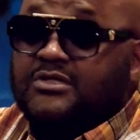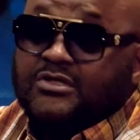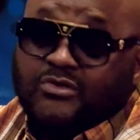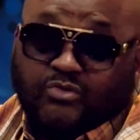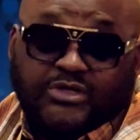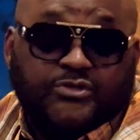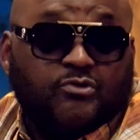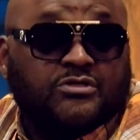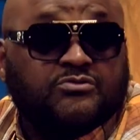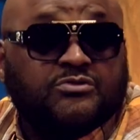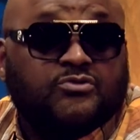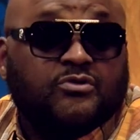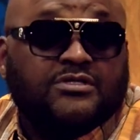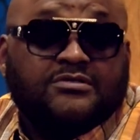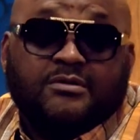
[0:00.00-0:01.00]
we doing
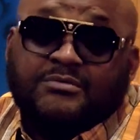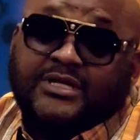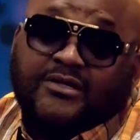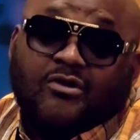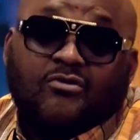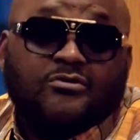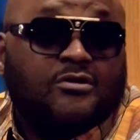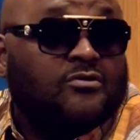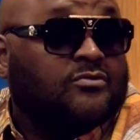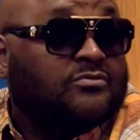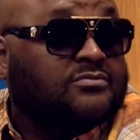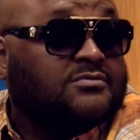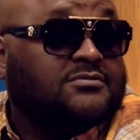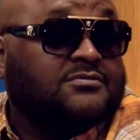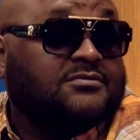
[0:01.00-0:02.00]
it. I'm like, hold on.
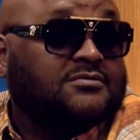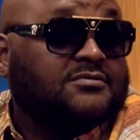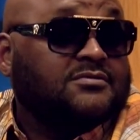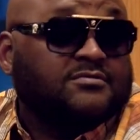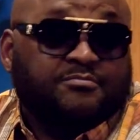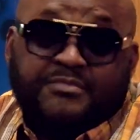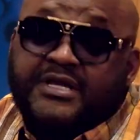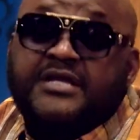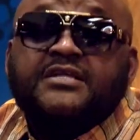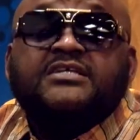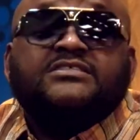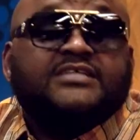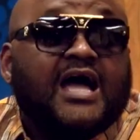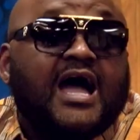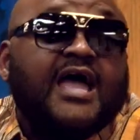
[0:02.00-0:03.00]
Me and this
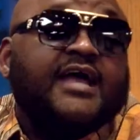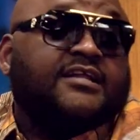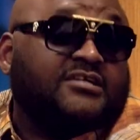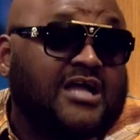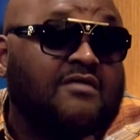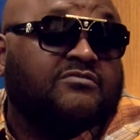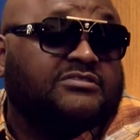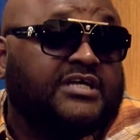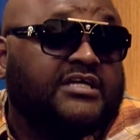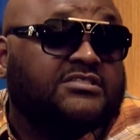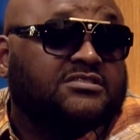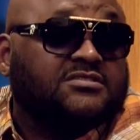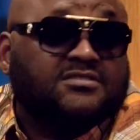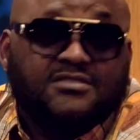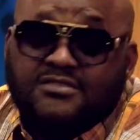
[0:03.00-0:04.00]
guy had a conversation.
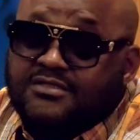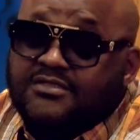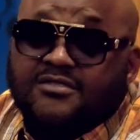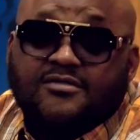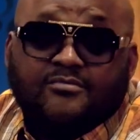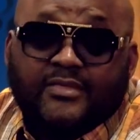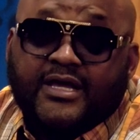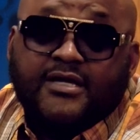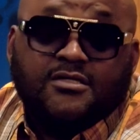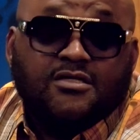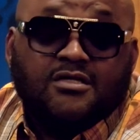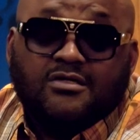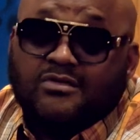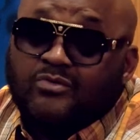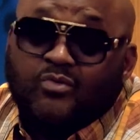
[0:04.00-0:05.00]
Man,
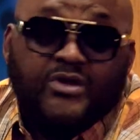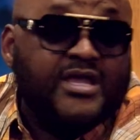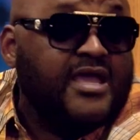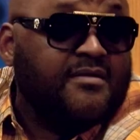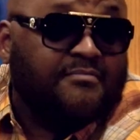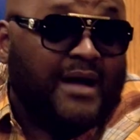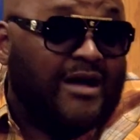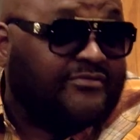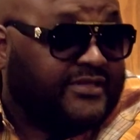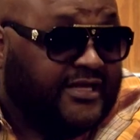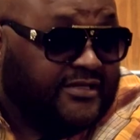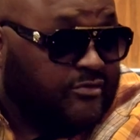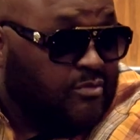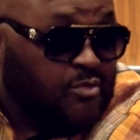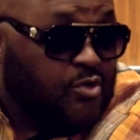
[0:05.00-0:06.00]
look, we ain't about that
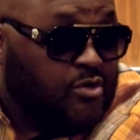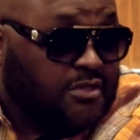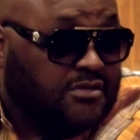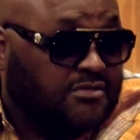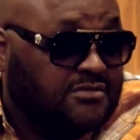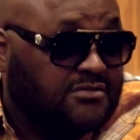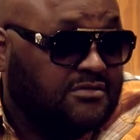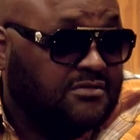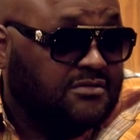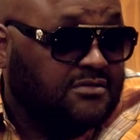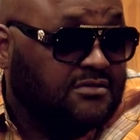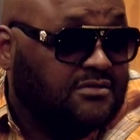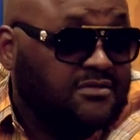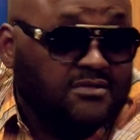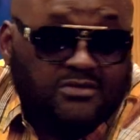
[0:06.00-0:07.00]
no more.
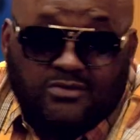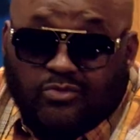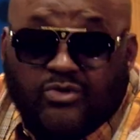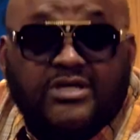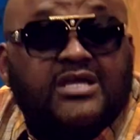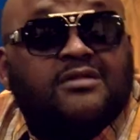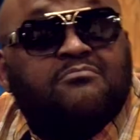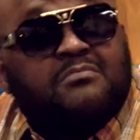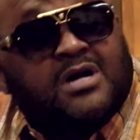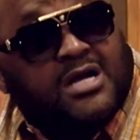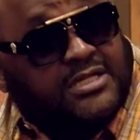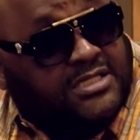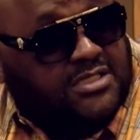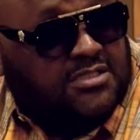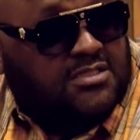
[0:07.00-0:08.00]
We getting money.